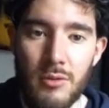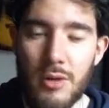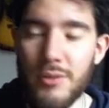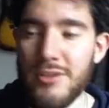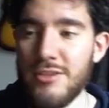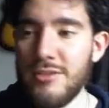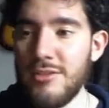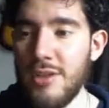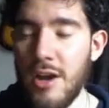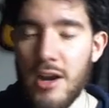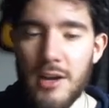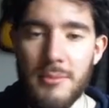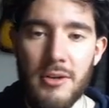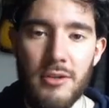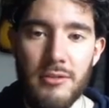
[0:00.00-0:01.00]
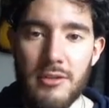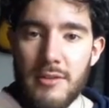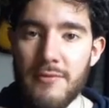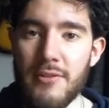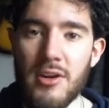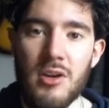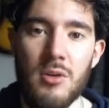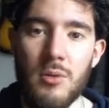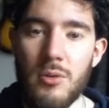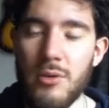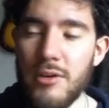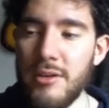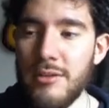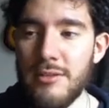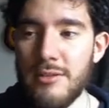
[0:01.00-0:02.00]
where we just talk about different
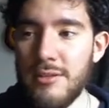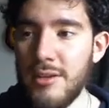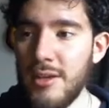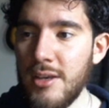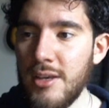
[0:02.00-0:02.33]
coins